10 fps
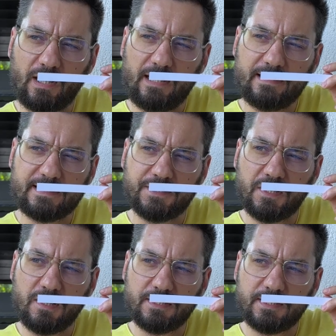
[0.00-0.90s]
It's
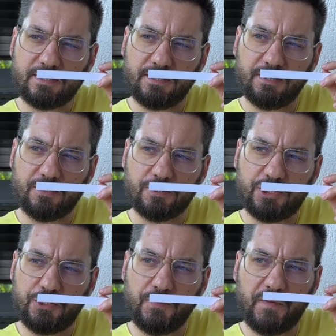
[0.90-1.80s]
not, you know,
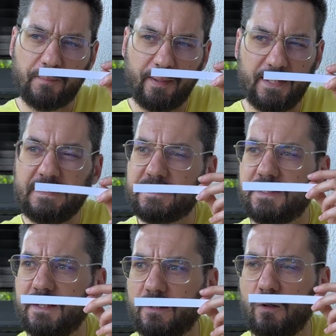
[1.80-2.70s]

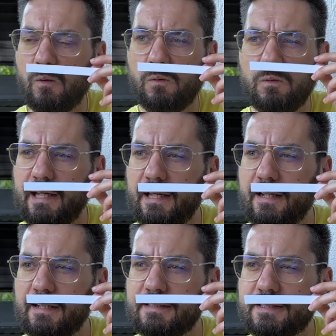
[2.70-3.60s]
toothpastey at all,
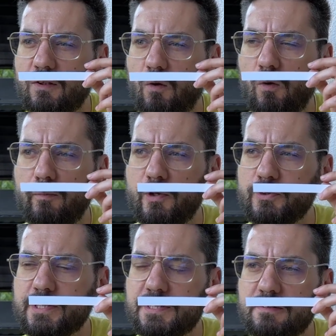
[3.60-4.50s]
and it's
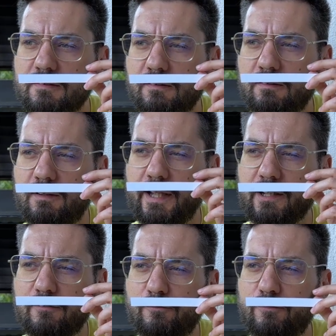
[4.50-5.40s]
almost
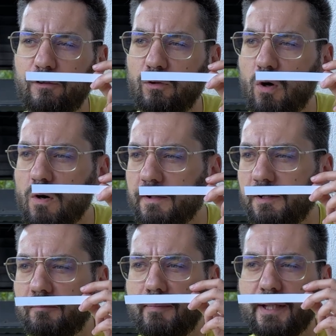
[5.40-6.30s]
like a
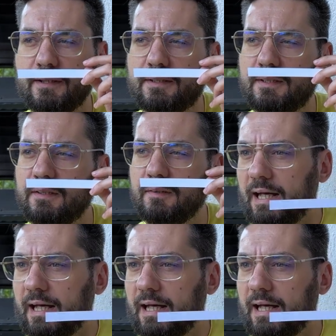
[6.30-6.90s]
floral mint.